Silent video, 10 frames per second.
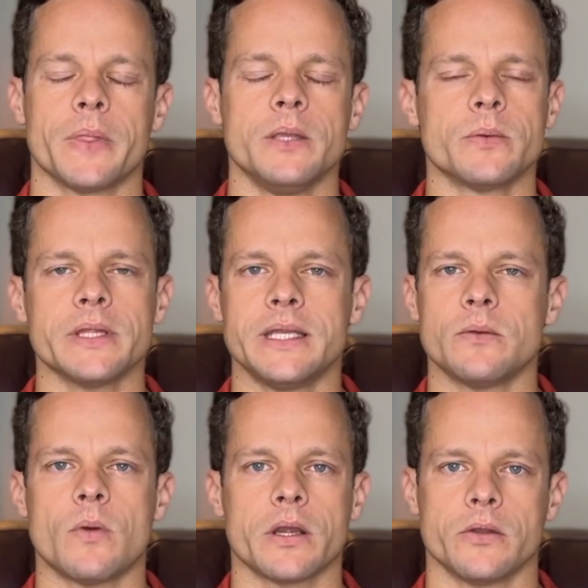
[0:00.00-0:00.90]
He really
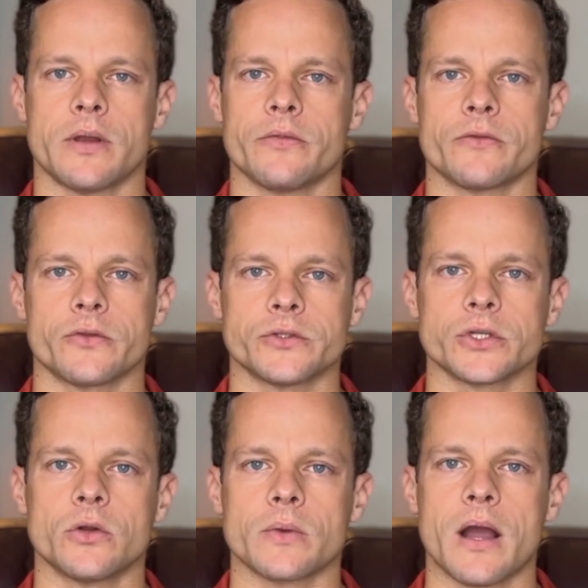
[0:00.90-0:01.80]
didn't want to go down the
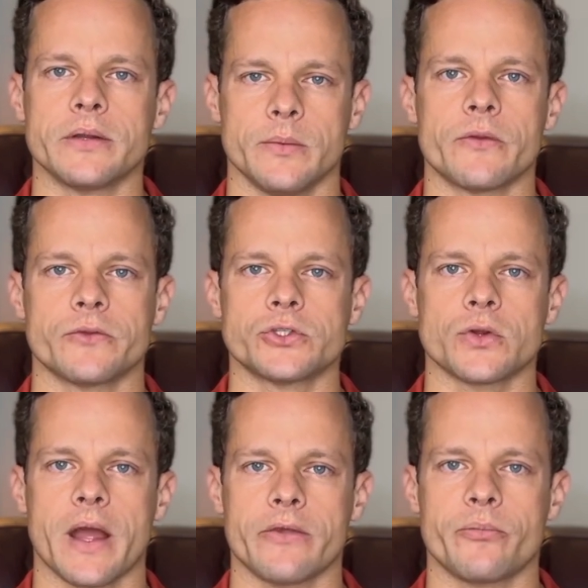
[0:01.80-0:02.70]
surgical route. He wants to
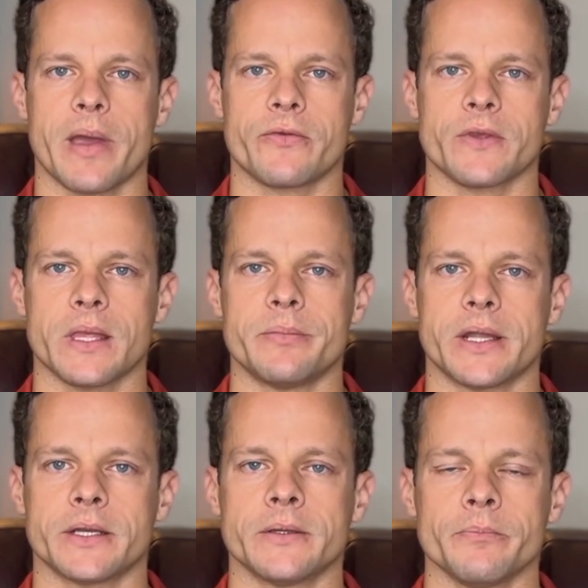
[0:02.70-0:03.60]
try his best to get
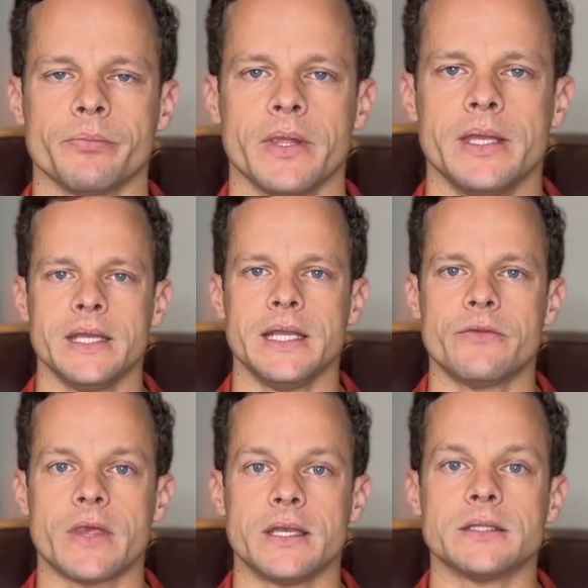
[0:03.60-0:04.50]
better. And he
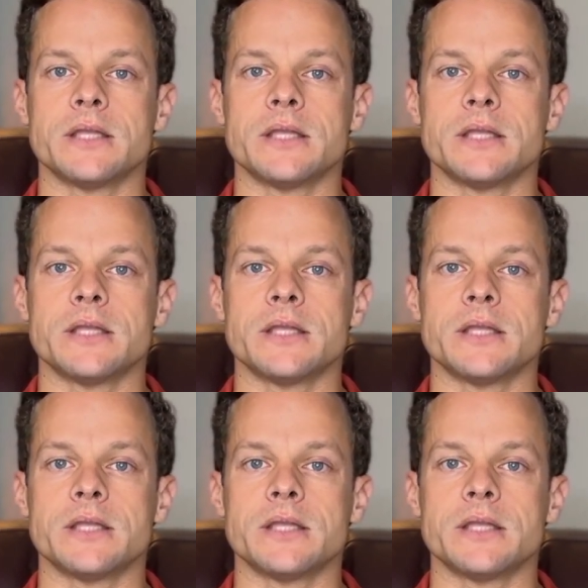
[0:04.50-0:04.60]
said,